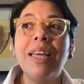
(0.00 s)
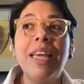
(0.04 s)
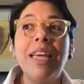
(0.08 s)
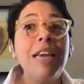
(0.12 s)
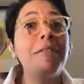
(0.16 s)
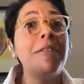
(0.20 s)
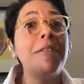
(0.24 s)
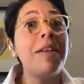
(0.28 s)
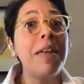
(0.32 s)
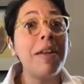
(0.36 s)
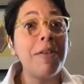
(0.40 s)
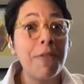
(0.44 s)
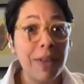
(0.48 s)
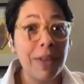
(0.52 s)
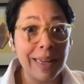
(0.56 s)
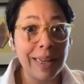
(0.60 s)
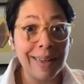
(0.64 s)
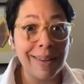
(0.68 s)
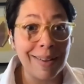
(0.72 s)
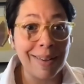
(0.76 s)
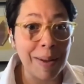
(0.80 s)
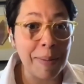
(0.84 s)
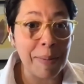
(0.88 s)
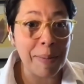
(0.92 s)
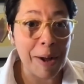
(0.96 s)
even if it
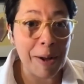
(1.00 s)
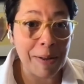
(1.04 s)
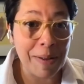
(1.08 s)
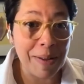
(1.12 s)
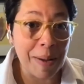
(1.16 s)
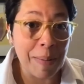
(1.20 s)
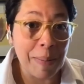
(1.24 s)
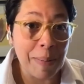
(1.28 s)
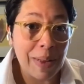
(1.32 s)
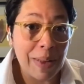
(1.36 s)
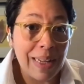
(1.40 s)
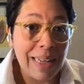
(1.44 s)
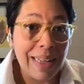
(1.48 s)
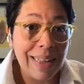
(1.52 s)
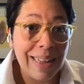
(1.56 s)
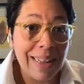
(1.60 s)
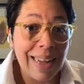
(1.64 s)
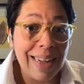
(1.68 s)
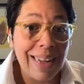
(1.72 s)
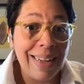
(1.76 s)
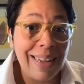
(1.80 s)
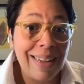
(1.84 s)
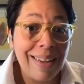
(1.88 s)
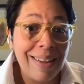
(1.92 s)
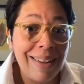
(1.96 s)
is about something
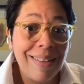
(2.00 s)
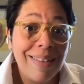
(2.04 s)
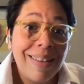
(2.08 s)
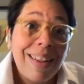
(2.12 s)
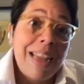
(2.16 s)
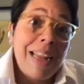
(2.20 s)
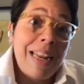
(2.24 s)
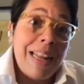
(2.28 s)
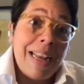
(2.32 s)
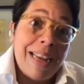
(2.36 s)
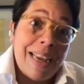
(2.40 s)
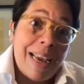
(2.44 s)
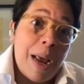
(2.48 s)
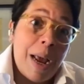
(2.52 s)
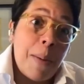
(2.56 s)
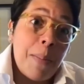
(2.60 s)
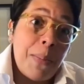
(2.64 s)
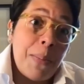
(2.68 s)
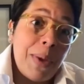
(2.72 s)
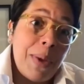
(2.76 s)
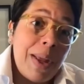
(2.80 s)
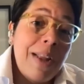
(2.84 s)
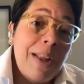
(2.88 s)
like skating camp.